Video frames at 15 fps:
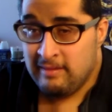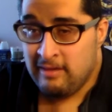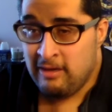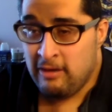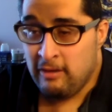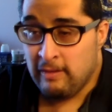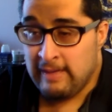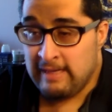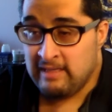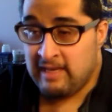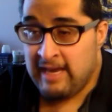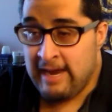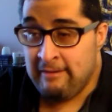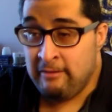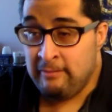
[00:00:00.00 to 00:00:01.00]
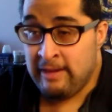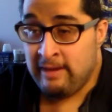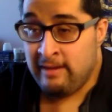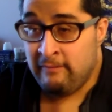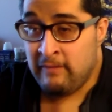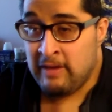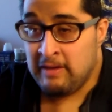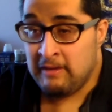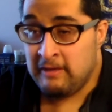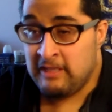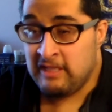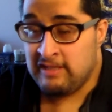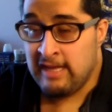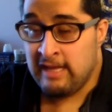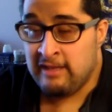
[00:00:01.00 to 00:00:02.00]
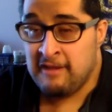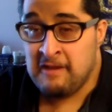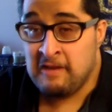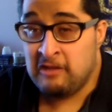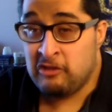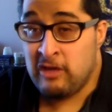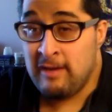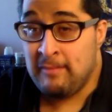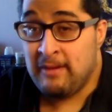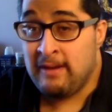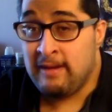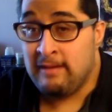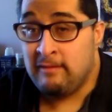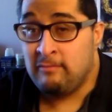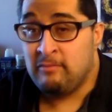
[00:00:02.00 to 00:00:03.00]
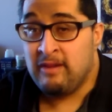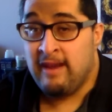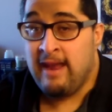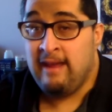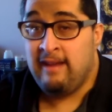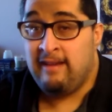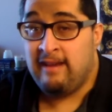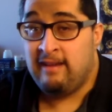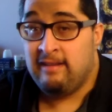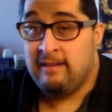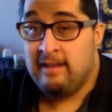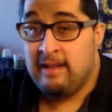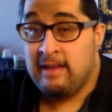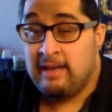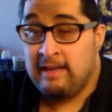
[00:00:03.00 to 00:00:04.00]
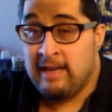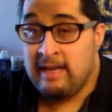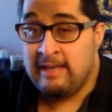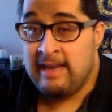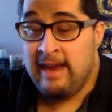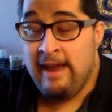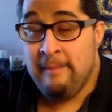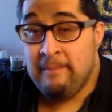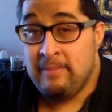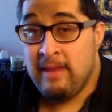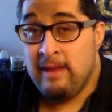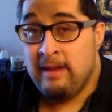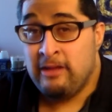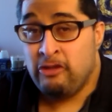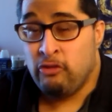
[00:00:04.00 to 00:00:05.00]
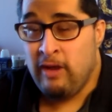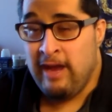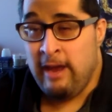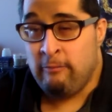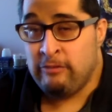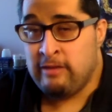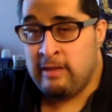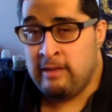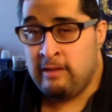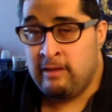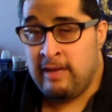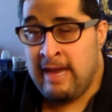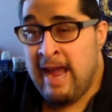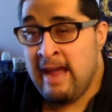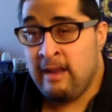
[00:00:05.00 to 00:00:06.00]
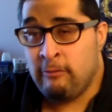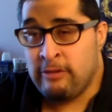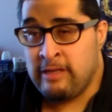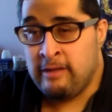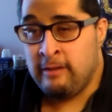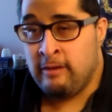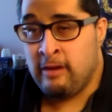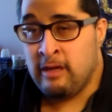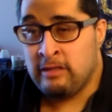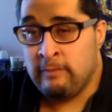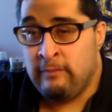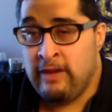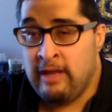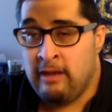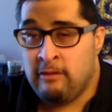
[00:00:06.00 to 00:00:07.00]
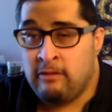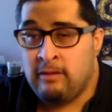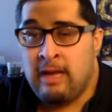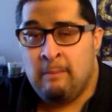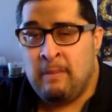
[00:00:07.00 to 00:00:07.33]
Oh, he has a cameraman. I thought he just had that on a tripod. But hell. Goddamn. Twames. And it was another awesome video.